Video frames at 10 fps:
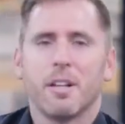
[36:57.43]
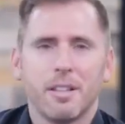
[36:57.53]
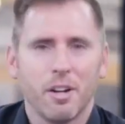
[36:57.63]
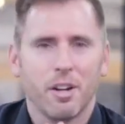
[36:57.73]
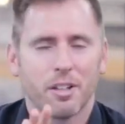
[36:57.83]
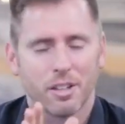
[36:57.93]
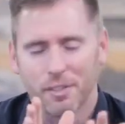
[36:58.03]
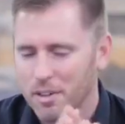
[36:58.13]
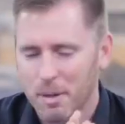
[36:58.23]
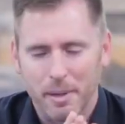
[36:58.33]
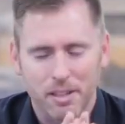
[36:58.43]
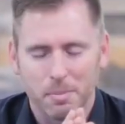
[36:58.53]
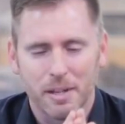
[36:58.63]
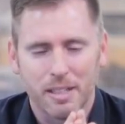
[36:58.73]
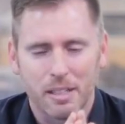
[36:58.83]
That leads us to number
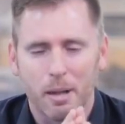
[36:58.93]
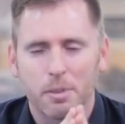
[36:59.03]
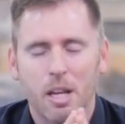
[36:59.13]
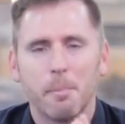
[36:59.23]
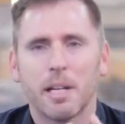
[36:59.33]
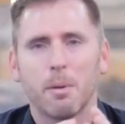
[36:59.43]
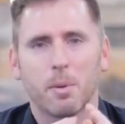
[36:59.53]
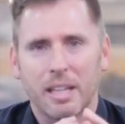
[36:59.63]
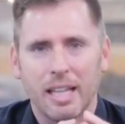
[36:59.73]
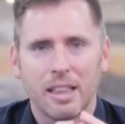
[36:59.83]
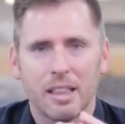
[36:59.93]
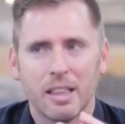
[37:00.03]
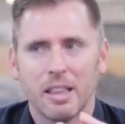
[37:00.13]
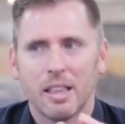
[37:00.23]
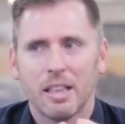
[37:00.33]
10. Life has no particular
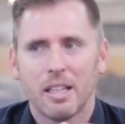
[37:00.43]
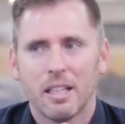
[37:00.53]
value.